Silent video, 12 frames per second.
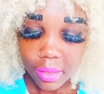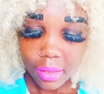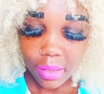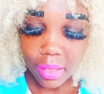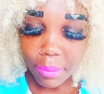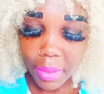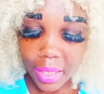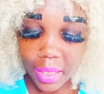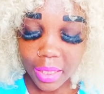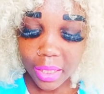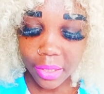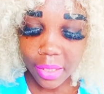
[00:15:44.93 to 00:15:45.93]
somebody
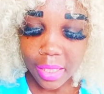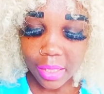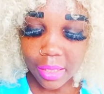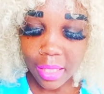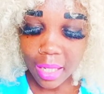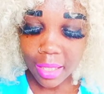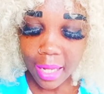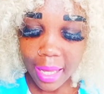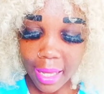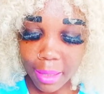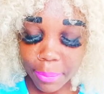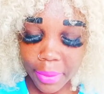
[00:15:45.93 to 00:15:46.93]
here is not
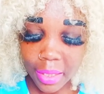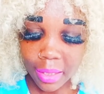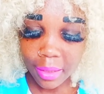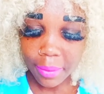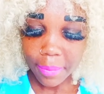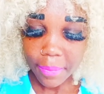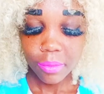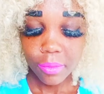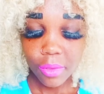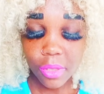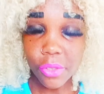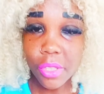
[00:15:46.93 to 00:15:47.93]
happy.
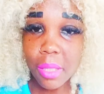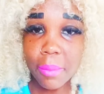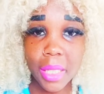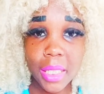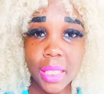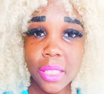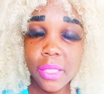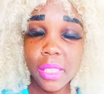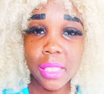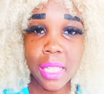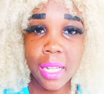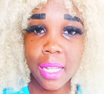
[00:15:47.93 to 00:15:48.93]
So somebody here
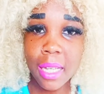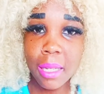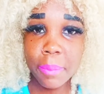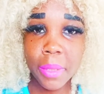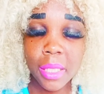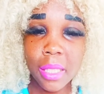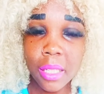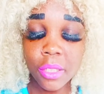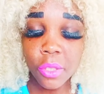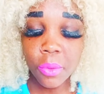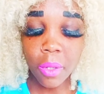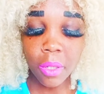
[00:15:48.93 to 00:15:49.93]
is not happy that
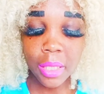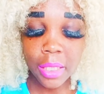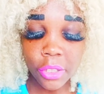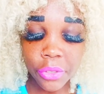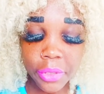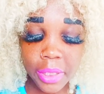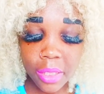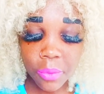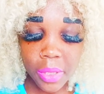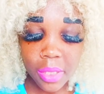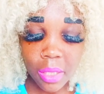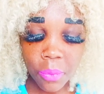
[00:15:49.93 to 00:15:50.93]
you are in union
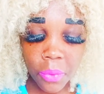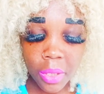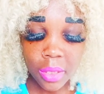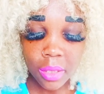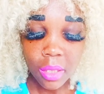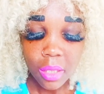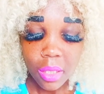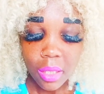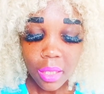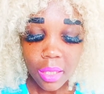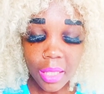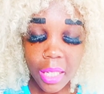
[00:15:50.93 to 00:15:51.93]
with someone.
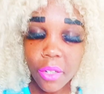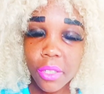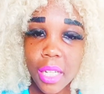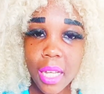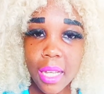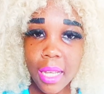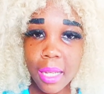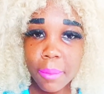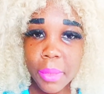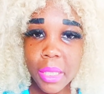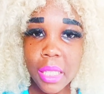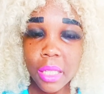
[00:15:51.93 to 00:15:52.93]
They are not
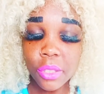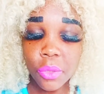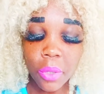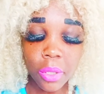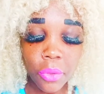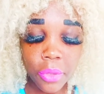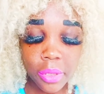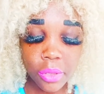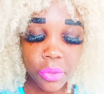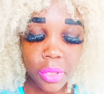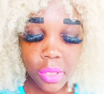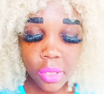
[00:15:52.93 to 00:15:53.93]
happy that you are going
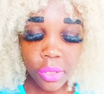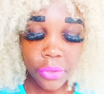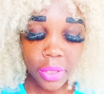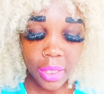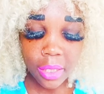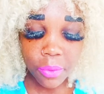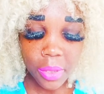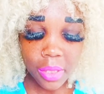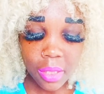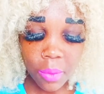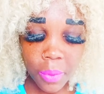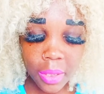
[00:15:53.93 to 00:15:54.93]
towards union with
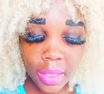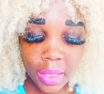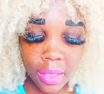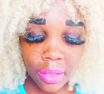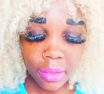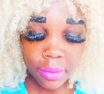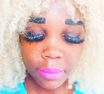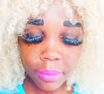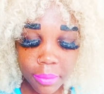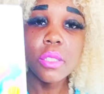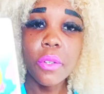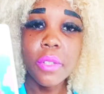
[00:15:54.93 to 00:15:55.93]
someone here.
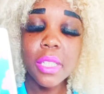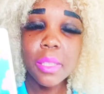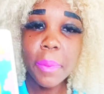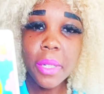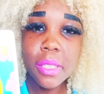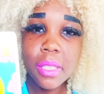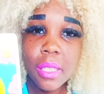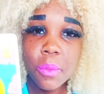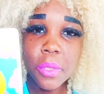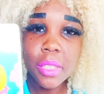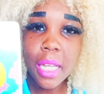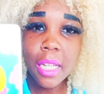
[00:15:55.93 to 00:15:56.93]
So this person
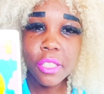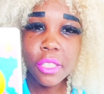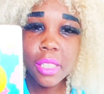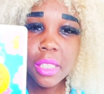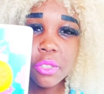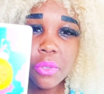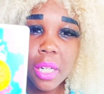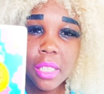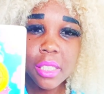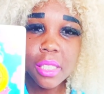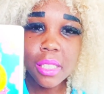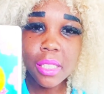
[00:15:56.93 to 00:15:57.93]
was actually
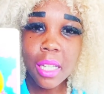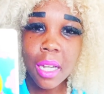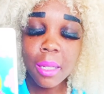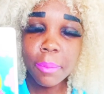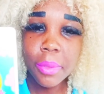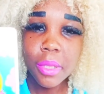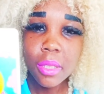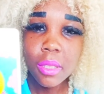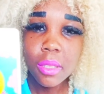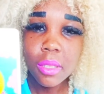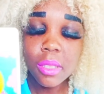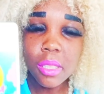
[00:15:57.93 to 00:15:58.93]
trying to stop
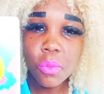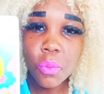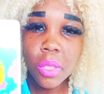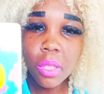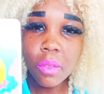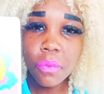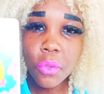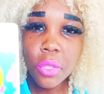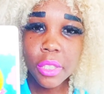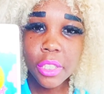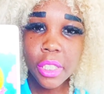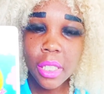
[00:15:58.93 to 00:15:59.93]
this wheel of
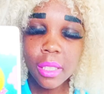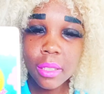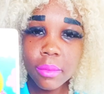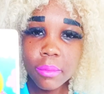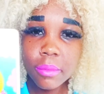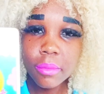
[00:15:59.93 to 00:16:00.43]
fortune